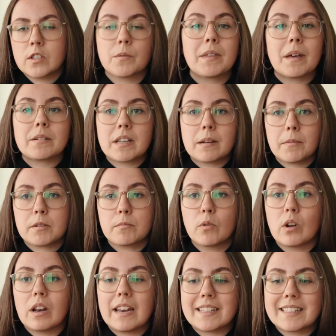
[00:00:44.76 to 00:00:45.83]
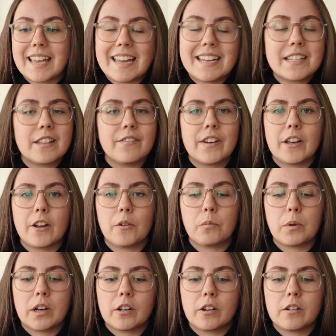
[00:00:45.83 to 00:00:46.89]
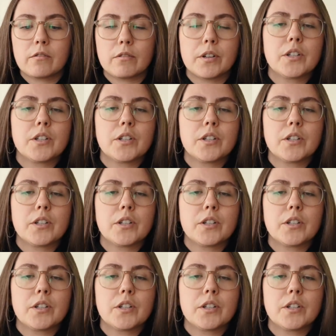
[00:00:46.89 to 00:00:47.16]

So without saying much more, let's get into the video. We're going to go through